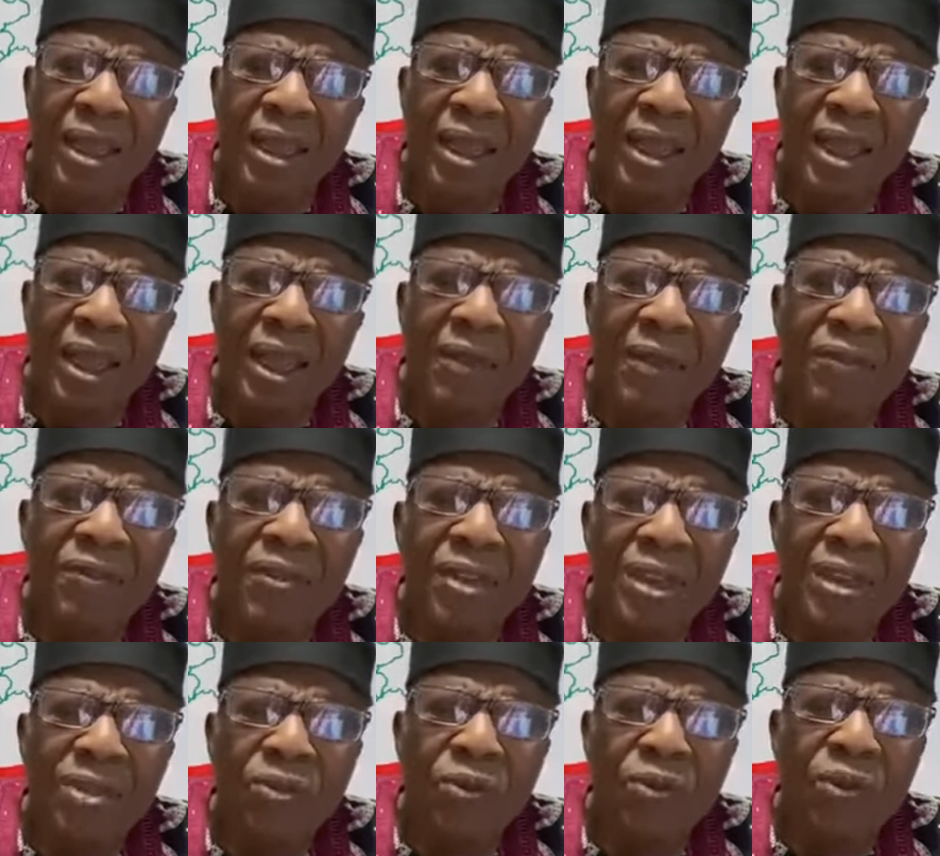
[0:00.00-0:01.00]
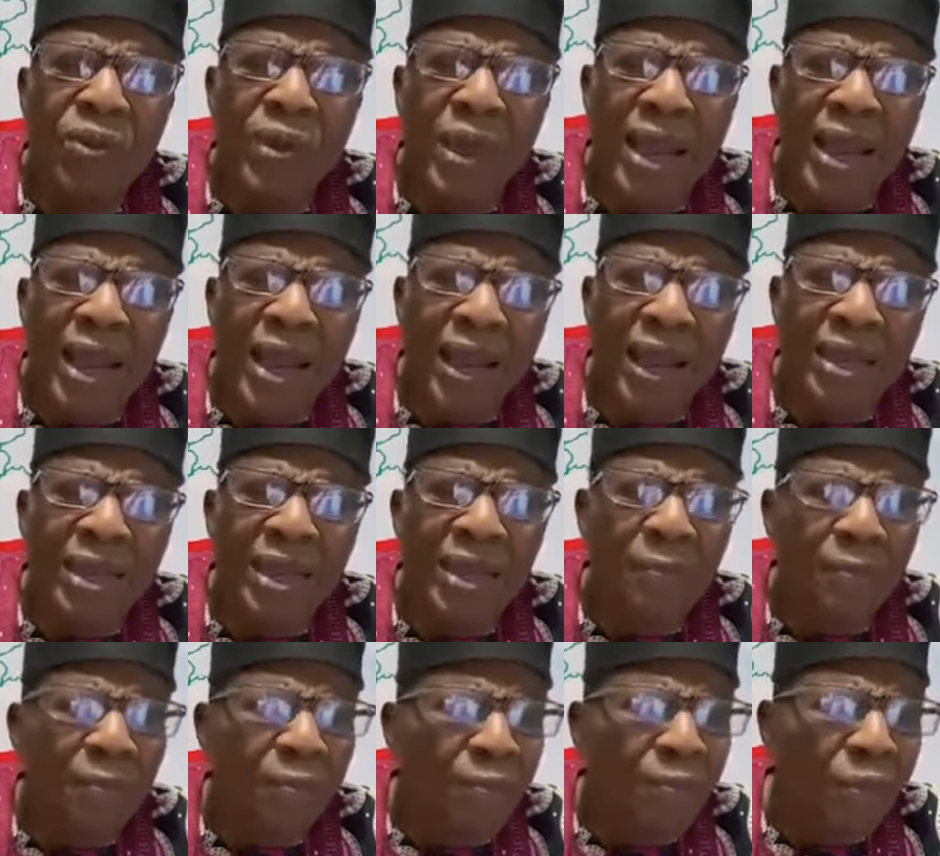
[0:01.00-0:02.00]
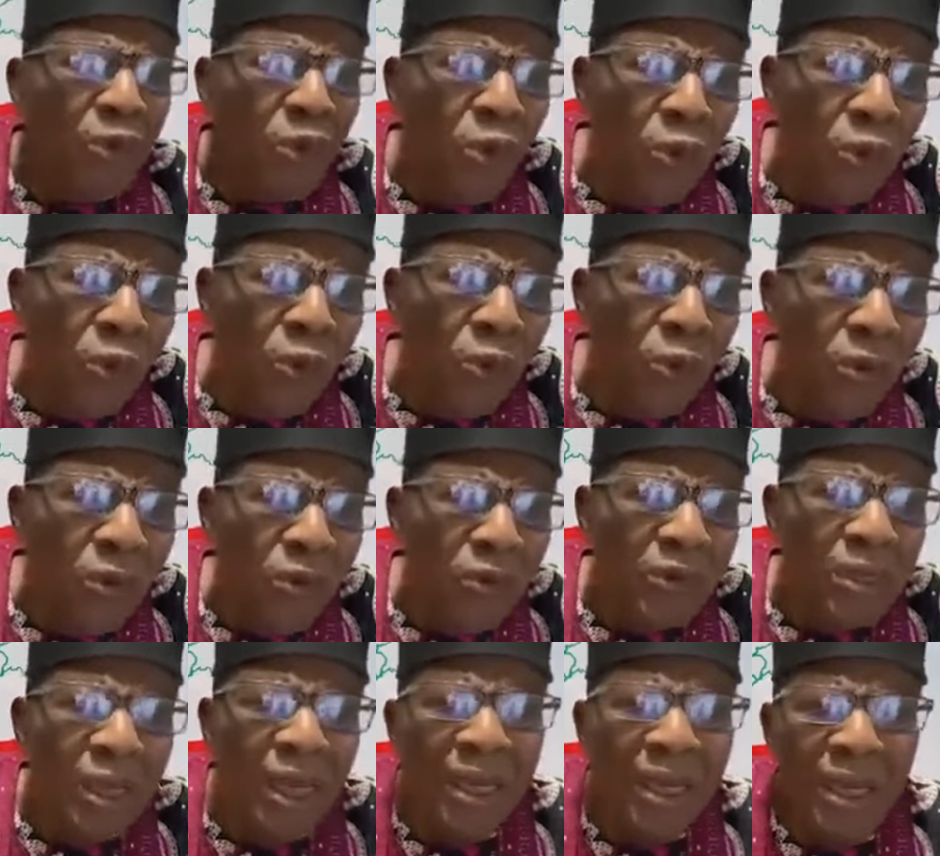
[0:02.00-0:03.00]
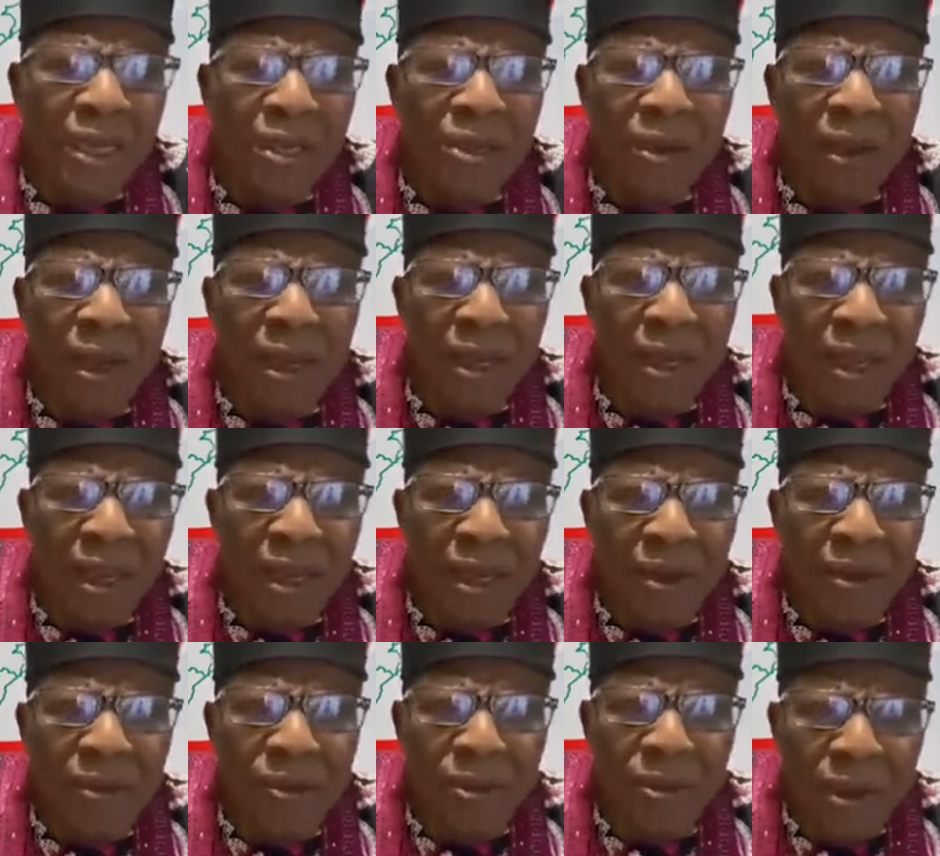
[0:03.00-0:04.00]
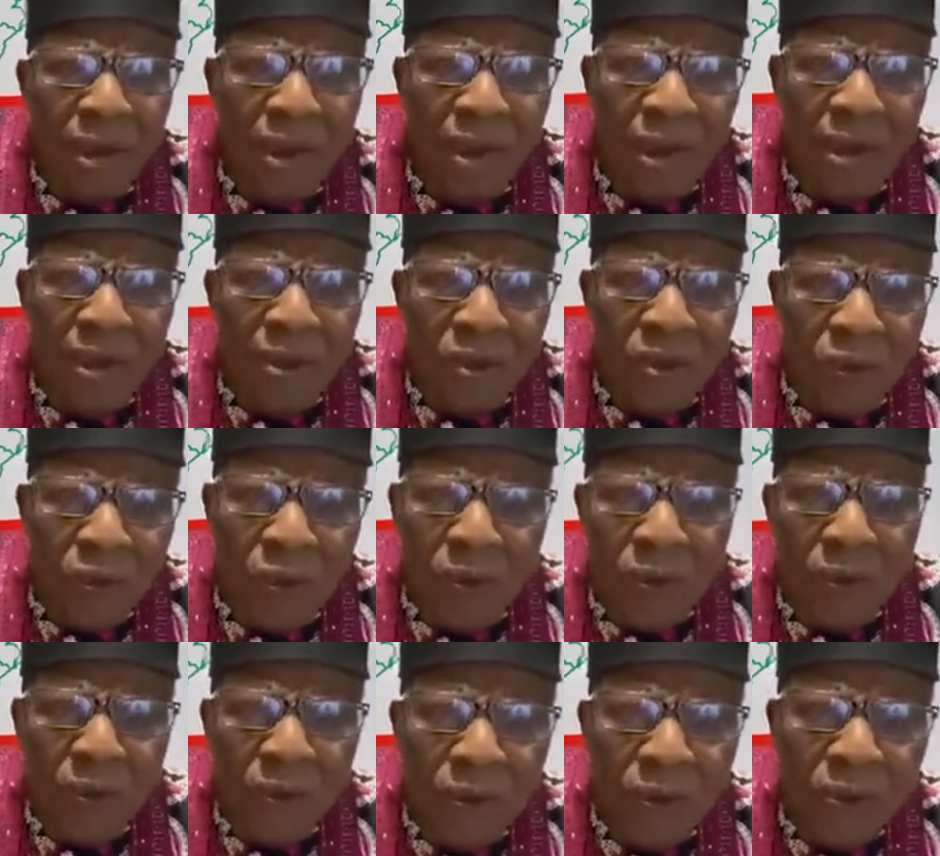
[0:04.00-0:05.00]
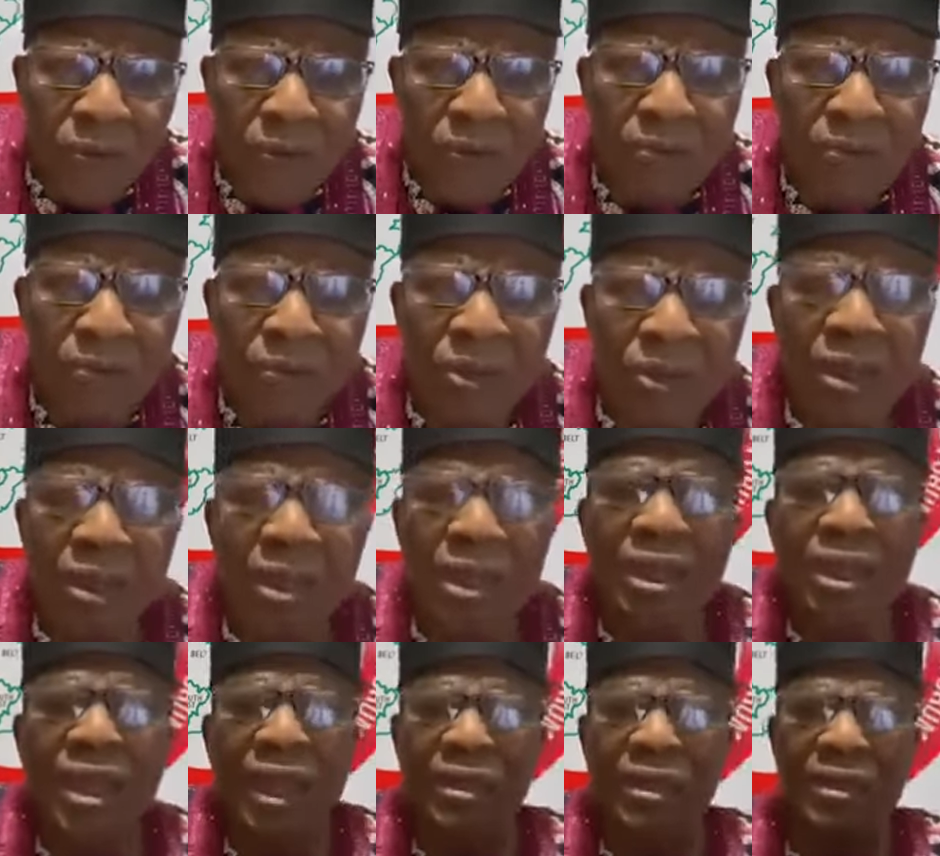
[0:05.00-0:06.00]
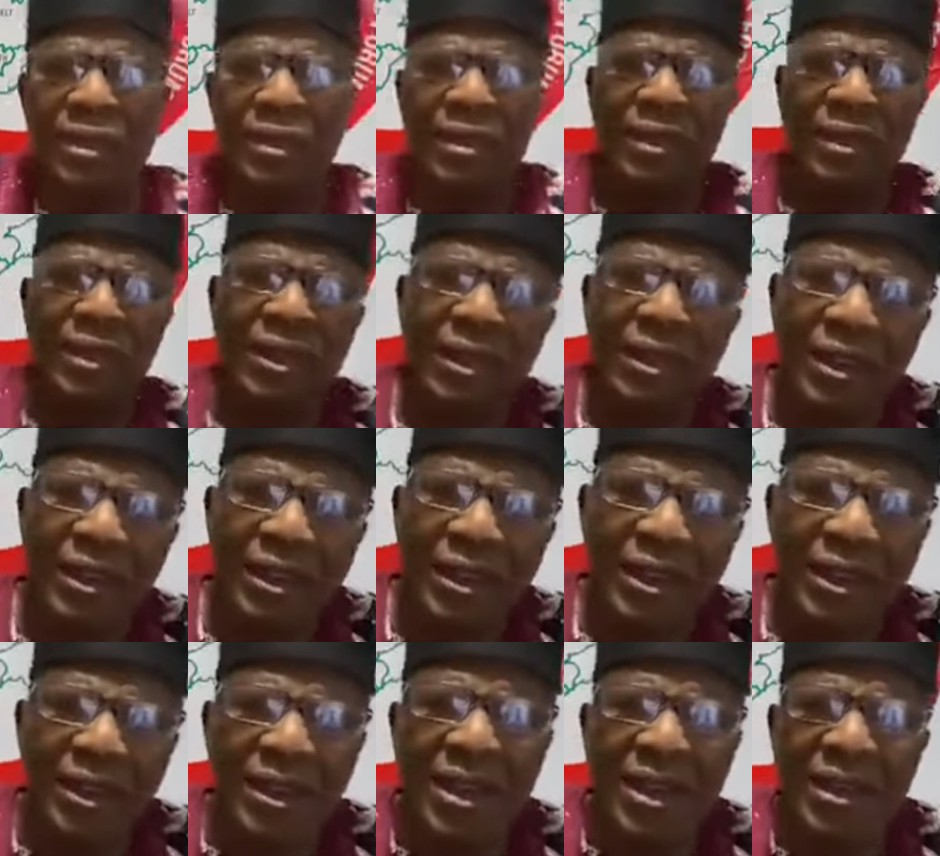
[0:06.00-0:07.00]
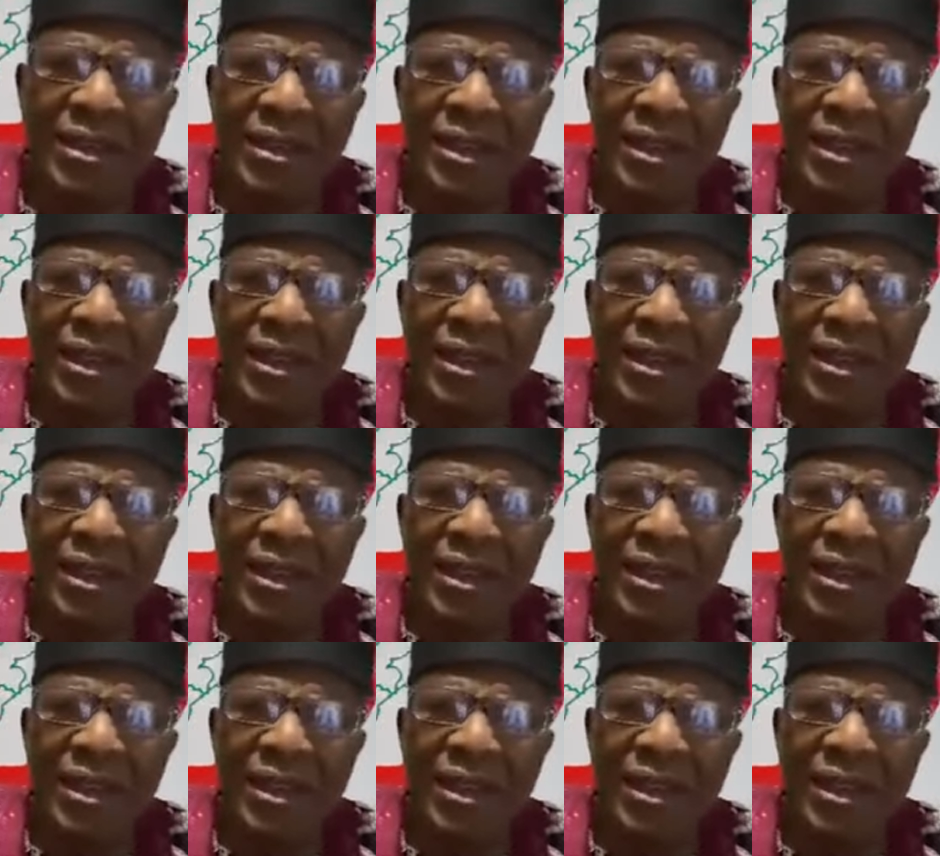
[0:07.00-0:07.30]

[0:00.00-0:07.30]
If these were the two the two leaders that